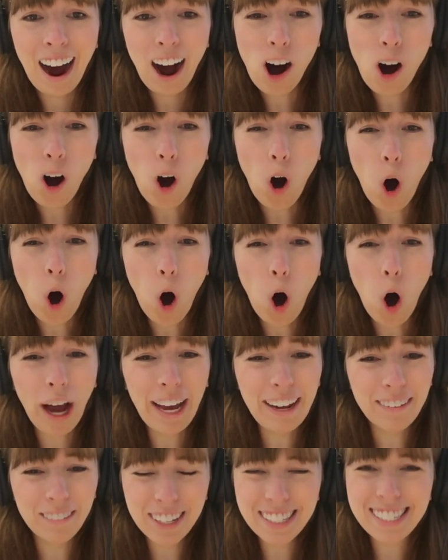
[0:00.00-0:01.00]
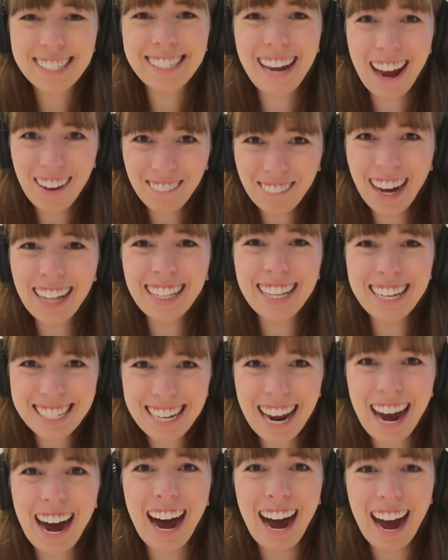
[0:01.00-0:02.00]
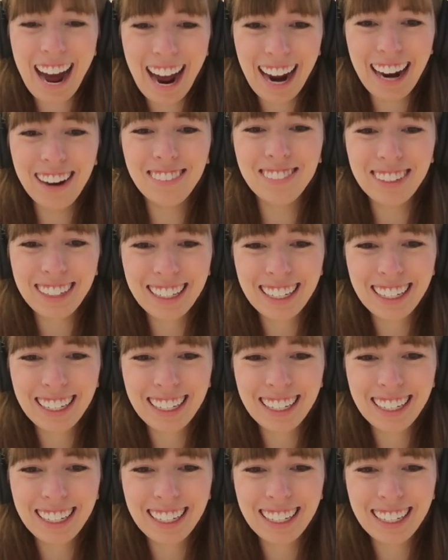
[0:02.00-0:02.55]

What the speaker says: Oh, evil stepmother time!